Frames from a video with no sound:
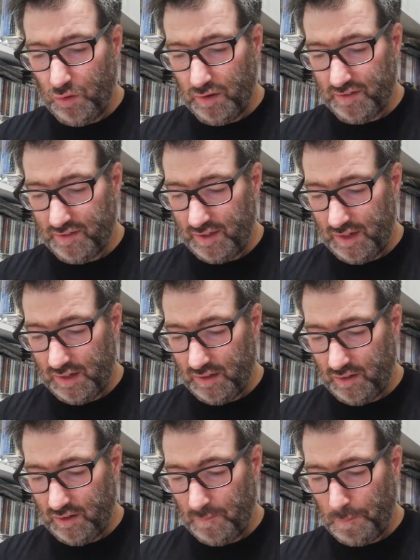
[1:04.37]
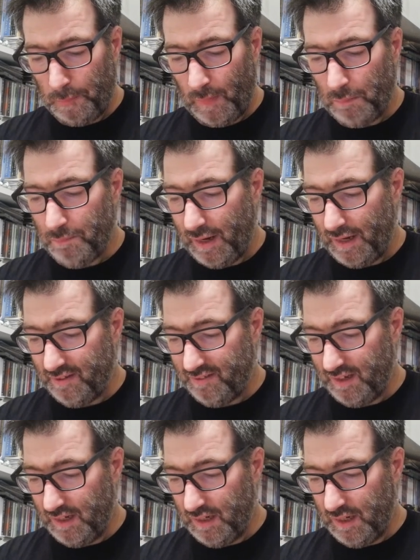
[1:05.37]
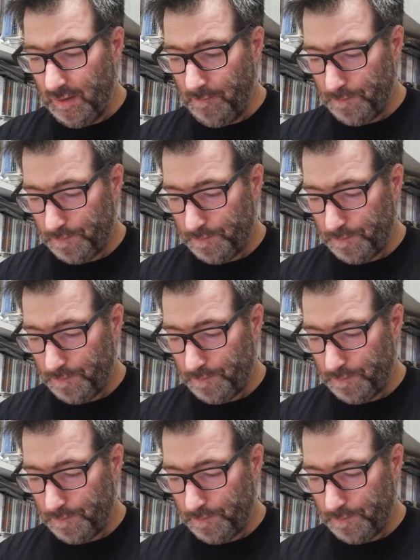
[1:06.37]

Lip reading: was sent by Cindy,